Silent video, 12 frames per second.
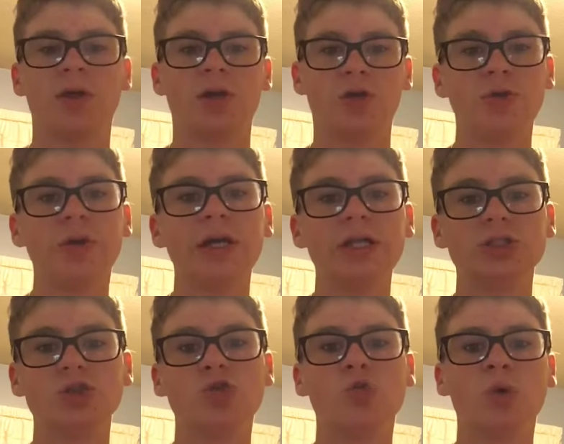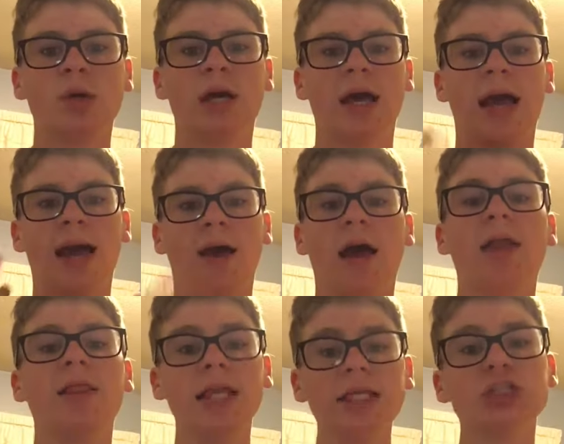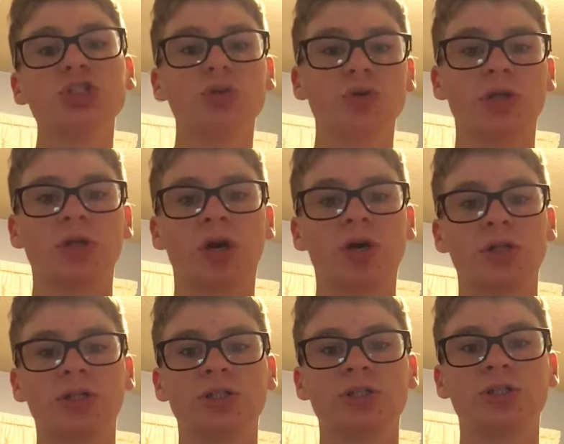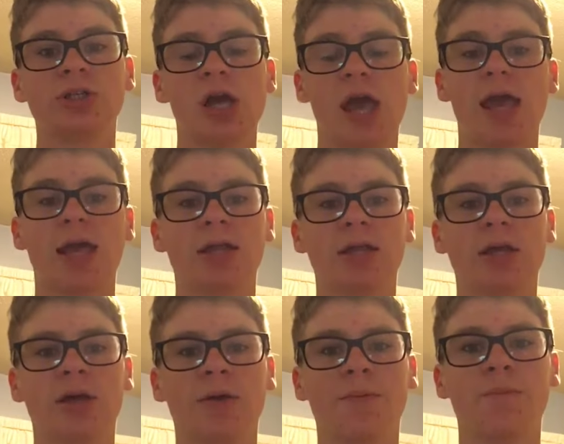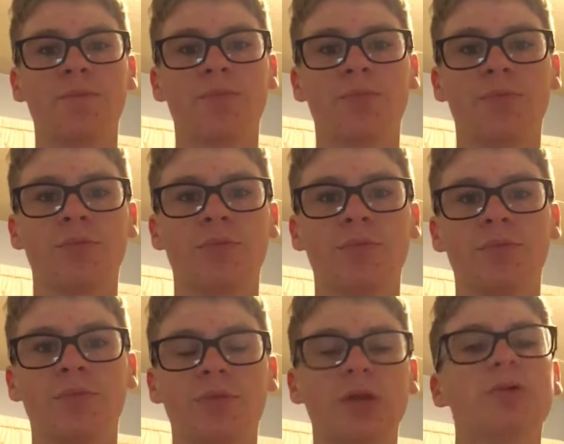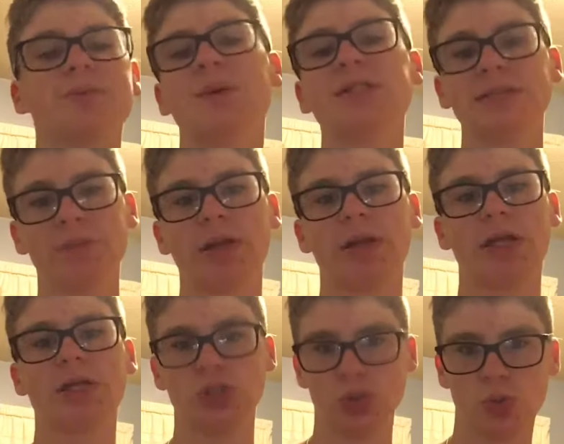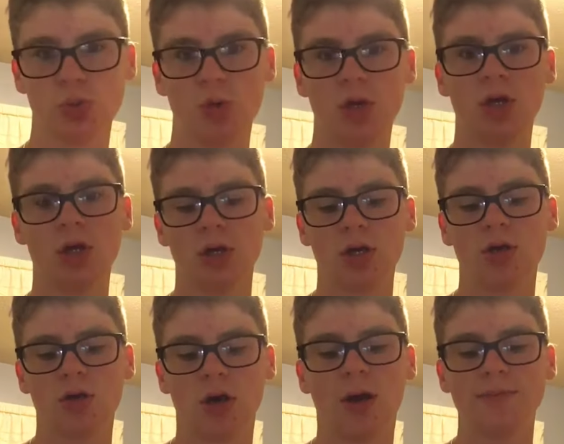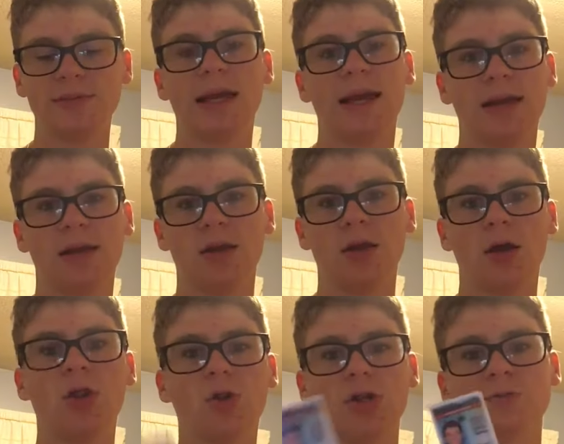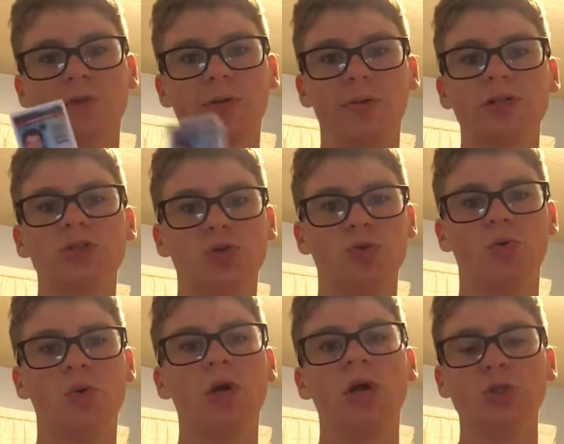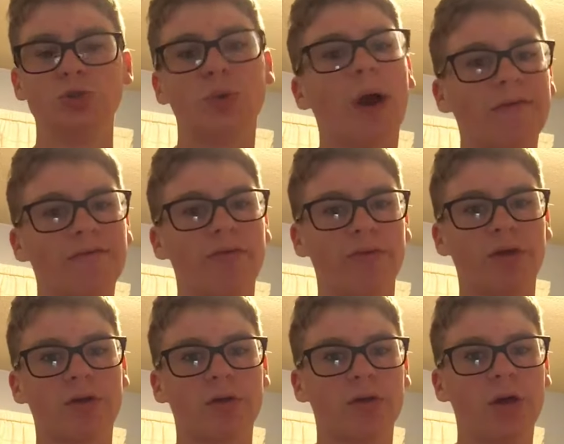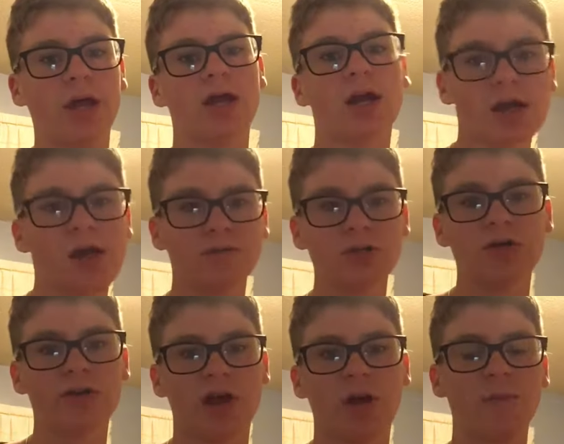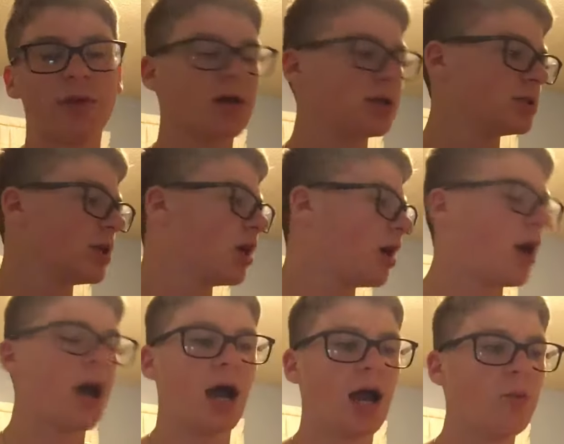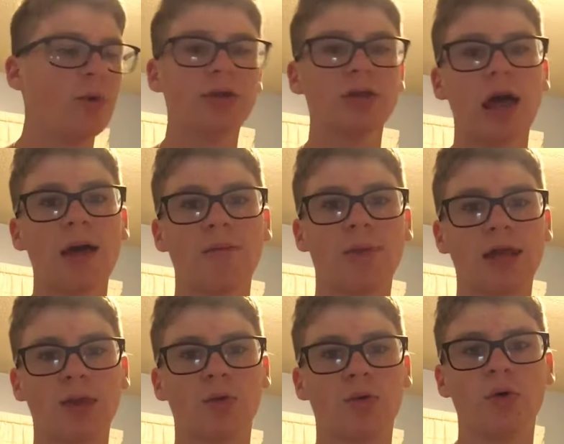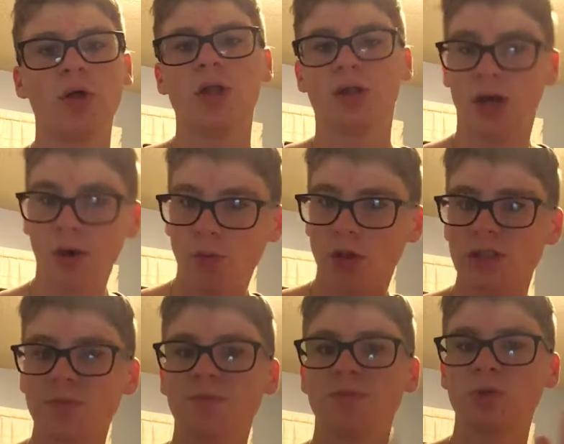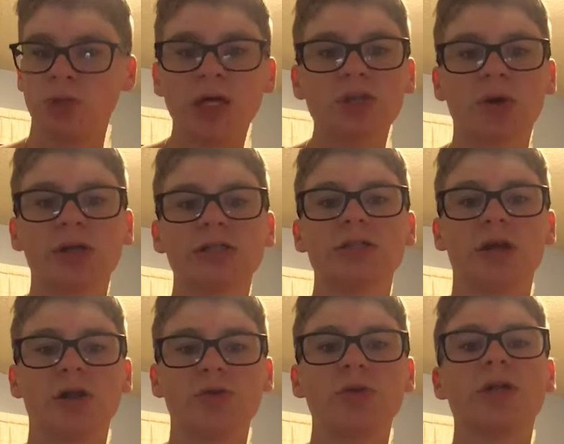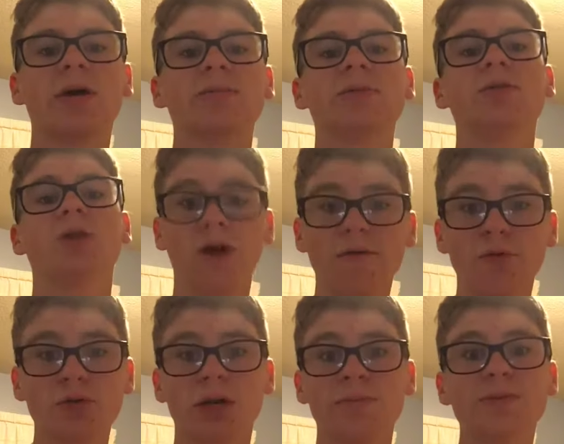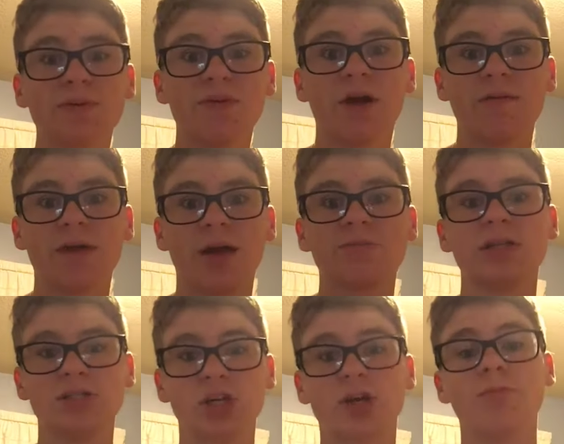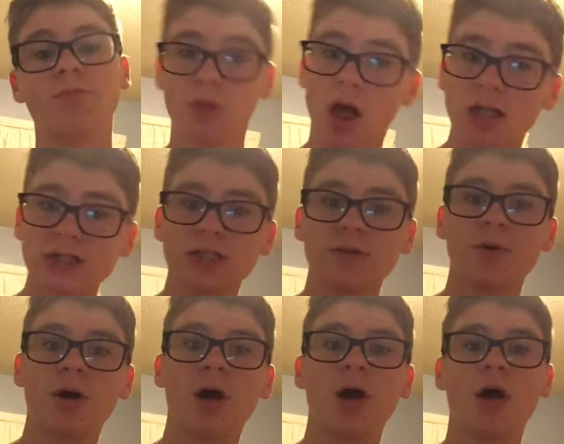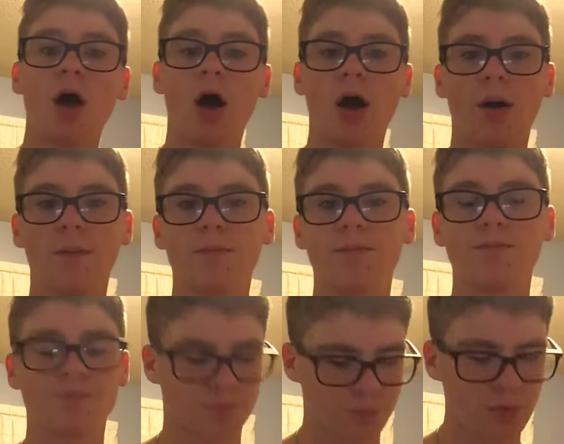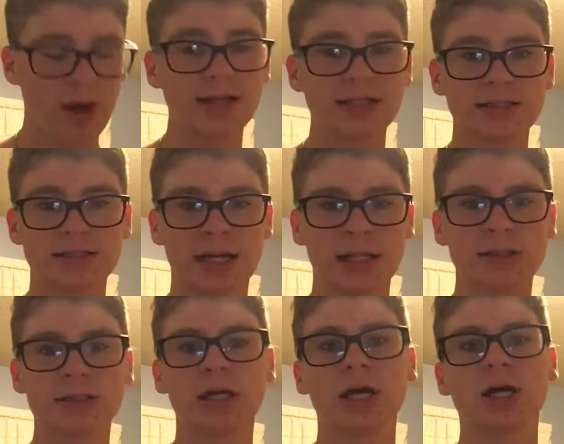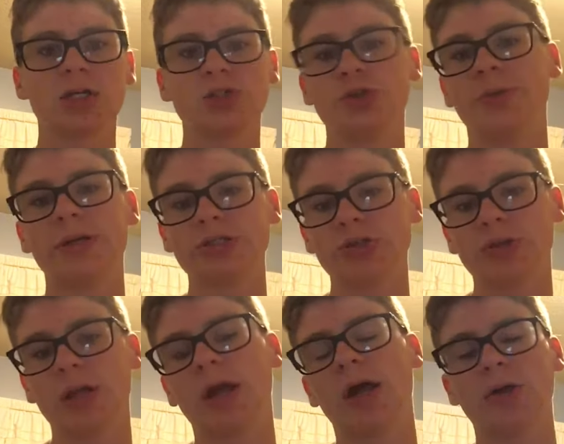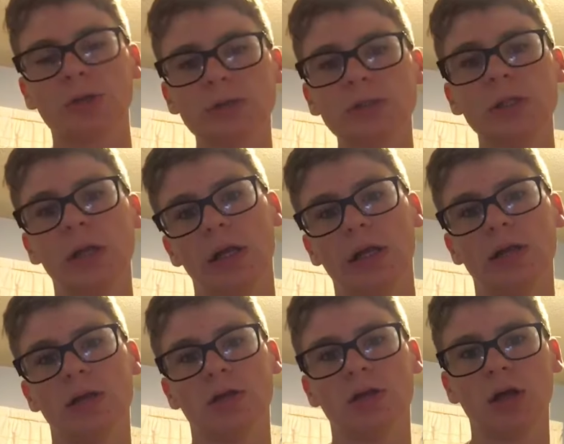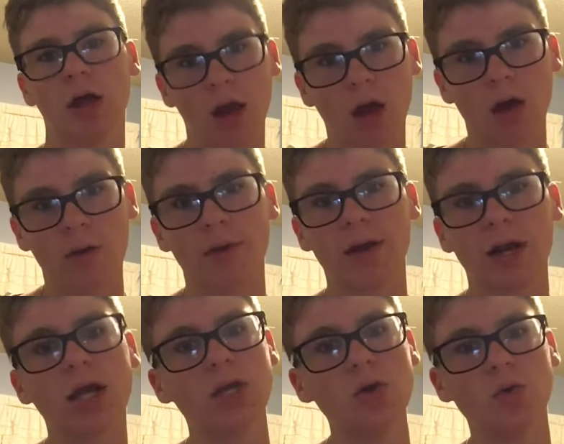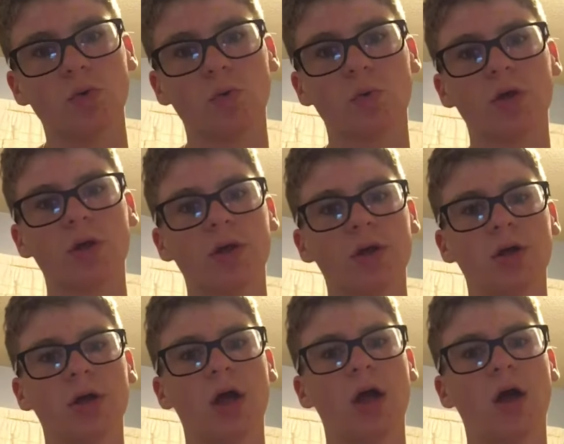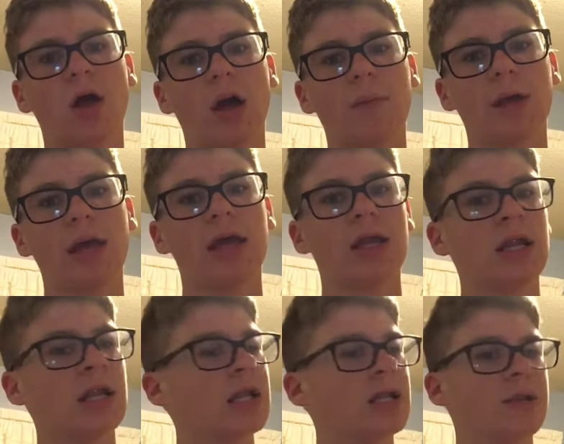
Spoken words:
You need to at least show the knowledge and the responsibility to obtain a learner's permit to drive a vehicle. And I have done that because I read that manual not once, not twice, not 3 times, not 4 times, but 5 times, and took lots of practice tests to make sure that I understood it. And I do. And,